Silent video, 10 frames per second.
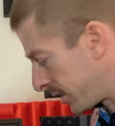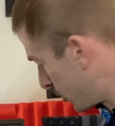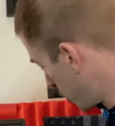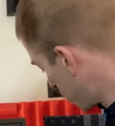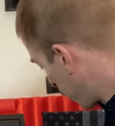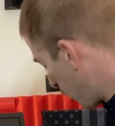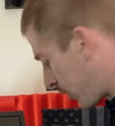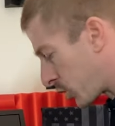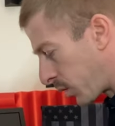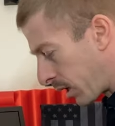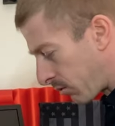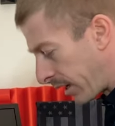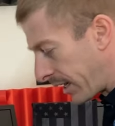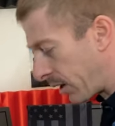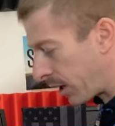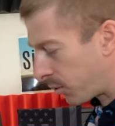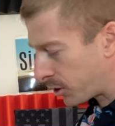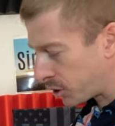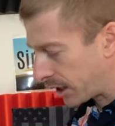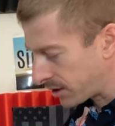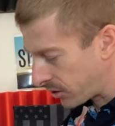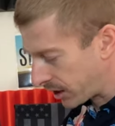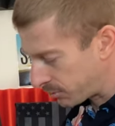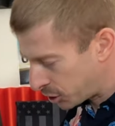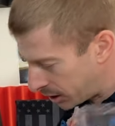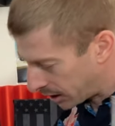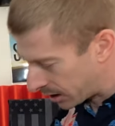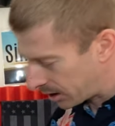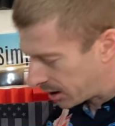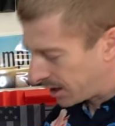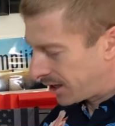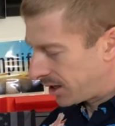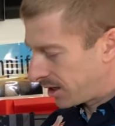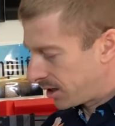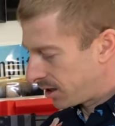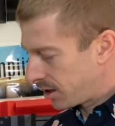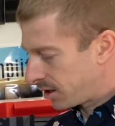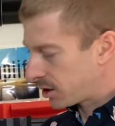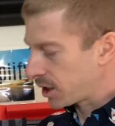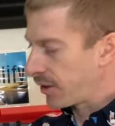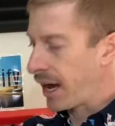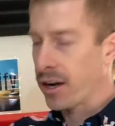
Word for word: let's just pour this one out right now. I don't want you guys to think I'm cheating. Look at that,